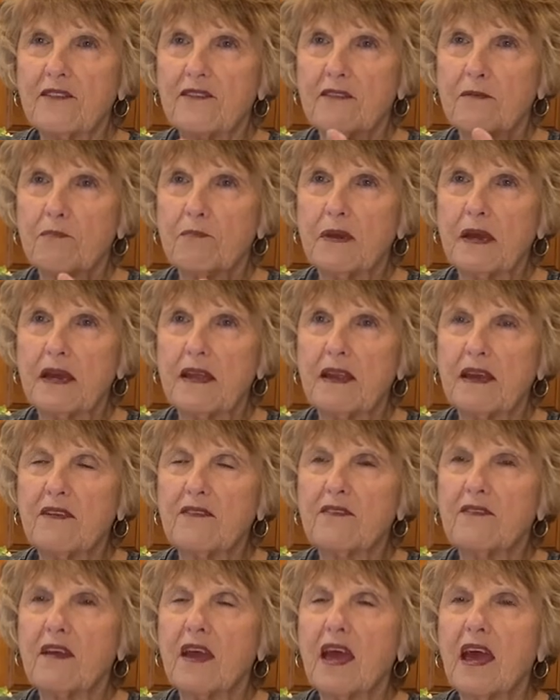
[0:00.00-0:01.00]
some
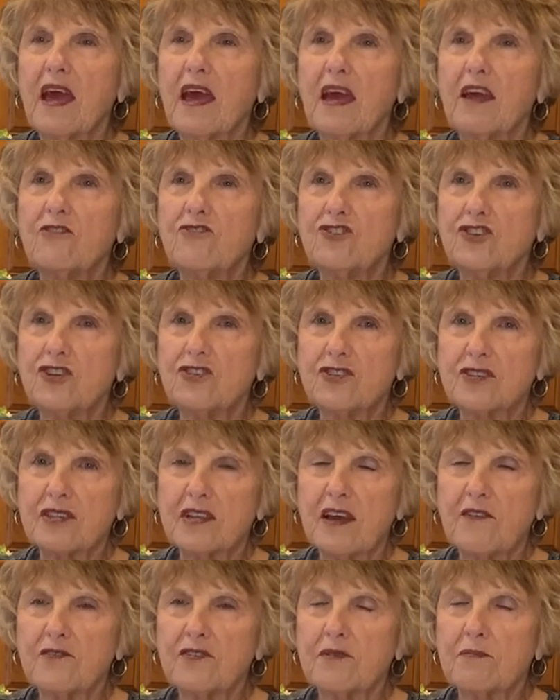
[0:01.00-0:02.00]
peonies she just
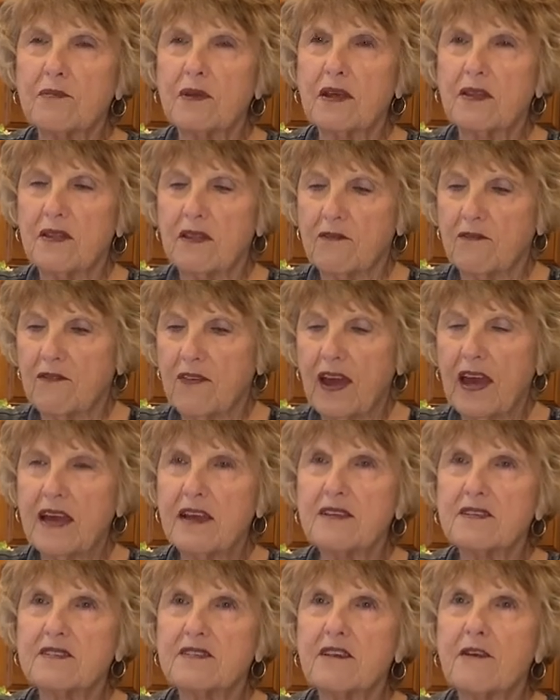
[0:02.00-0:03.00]
left them in the
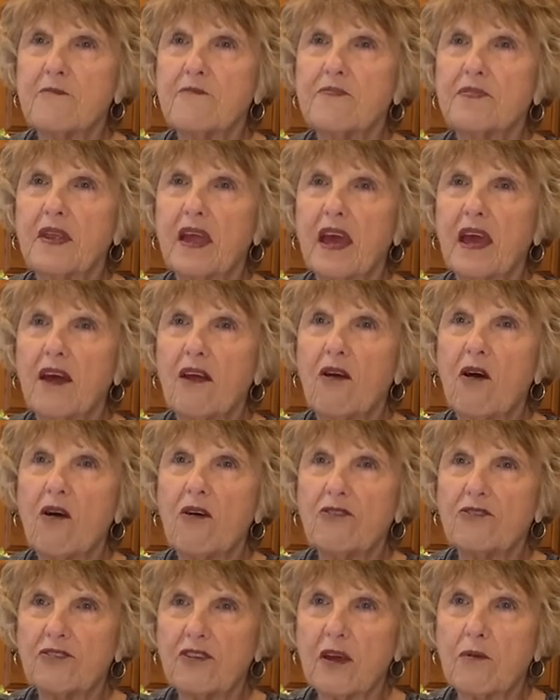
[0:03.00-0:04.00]
vase uh,
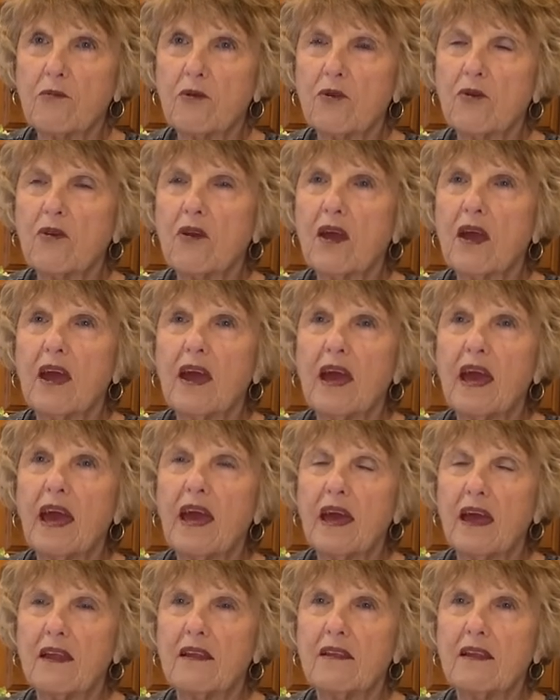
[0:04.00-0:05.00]
all summer
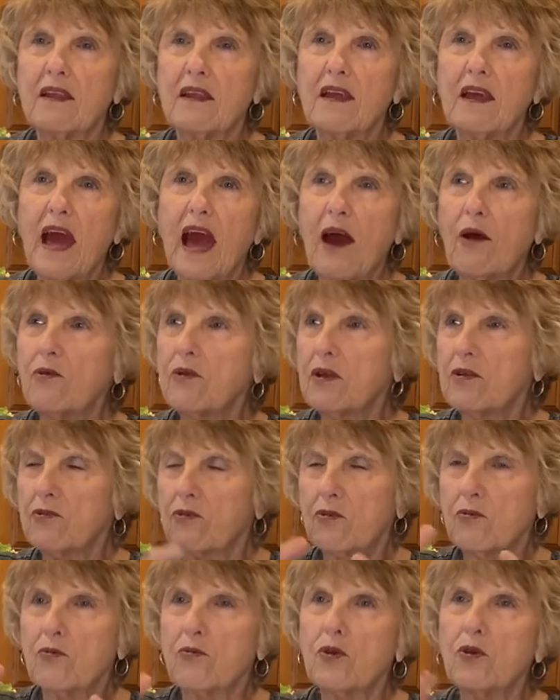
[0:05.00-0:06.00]
and out in
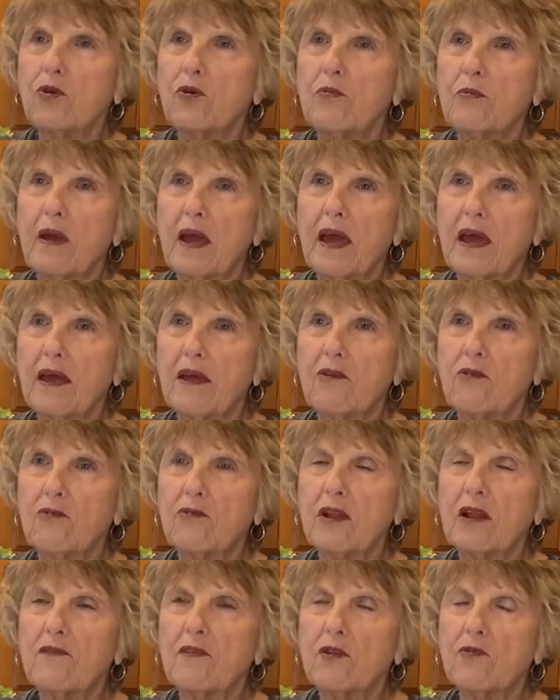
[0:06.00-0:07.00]
her room, uh, her
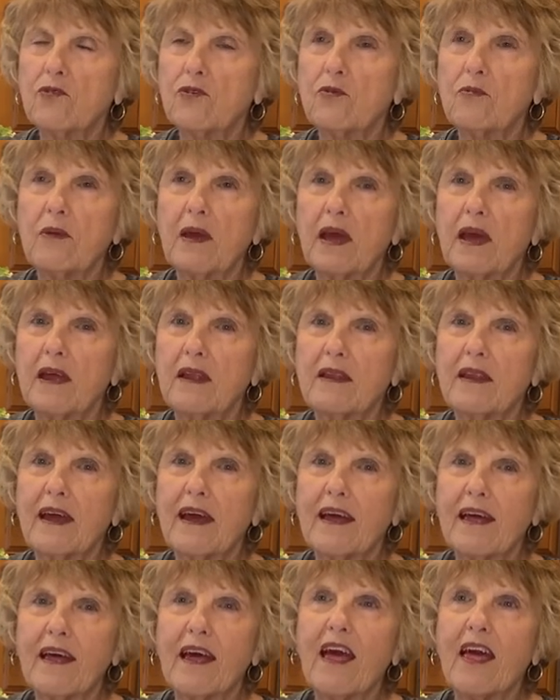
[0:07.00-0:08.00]
living room, and
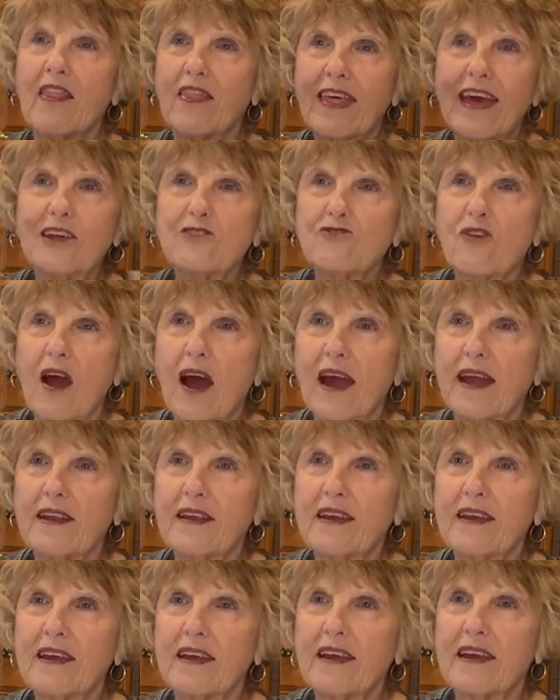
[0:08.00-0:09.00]
uh, they dried.
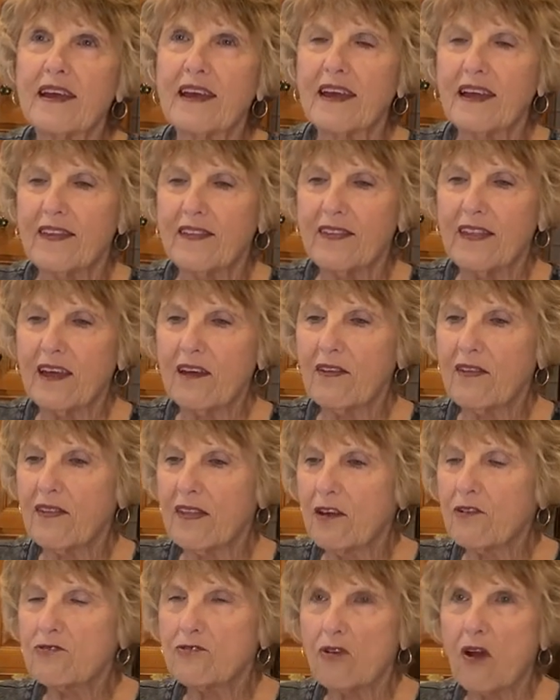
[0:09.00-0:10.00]
They'll,
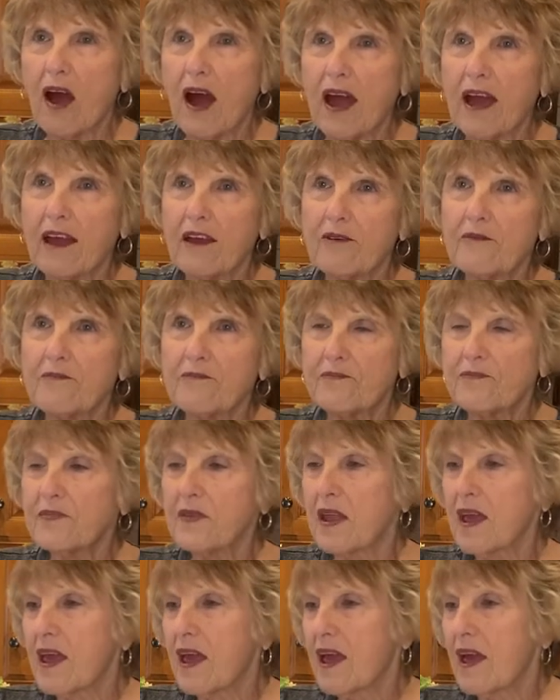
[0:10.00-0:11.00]
they'll dry.
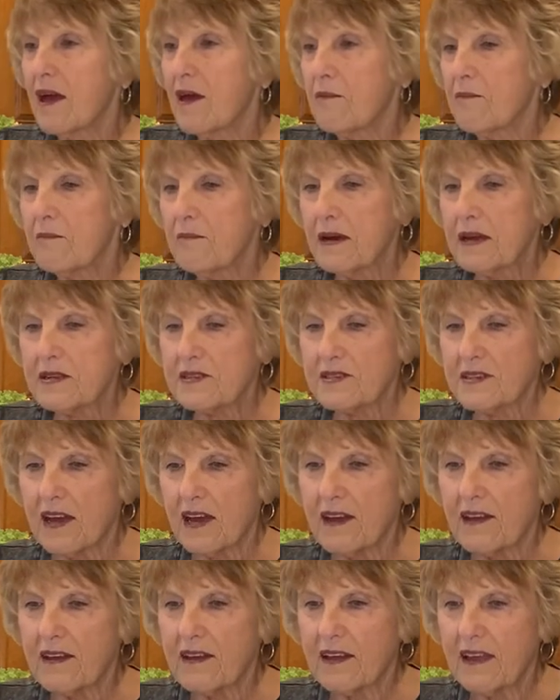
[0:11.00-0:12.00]
But
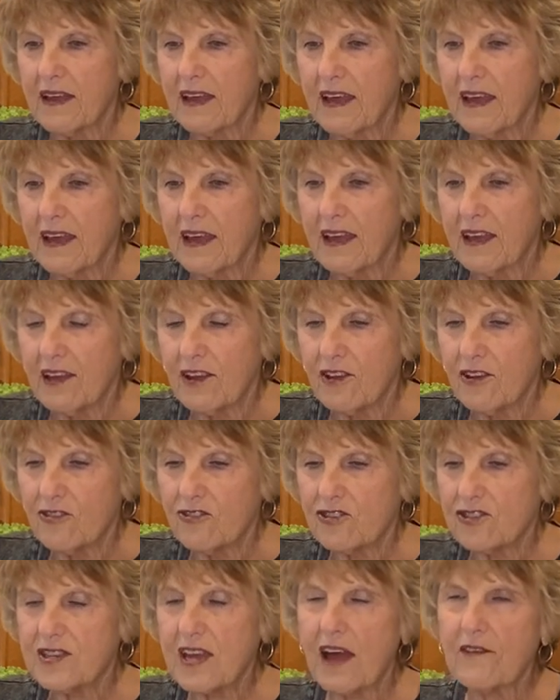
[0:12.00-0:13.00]
uh, you
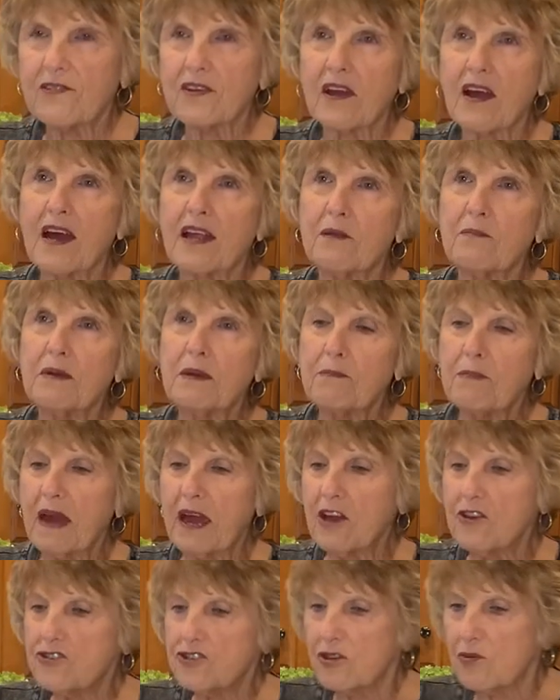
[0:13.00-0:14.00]
just have to kind of be
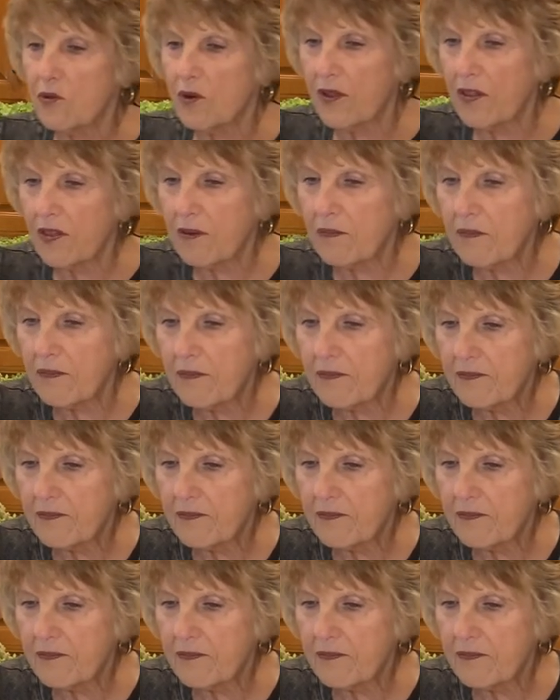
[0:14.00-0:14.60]
patient with them.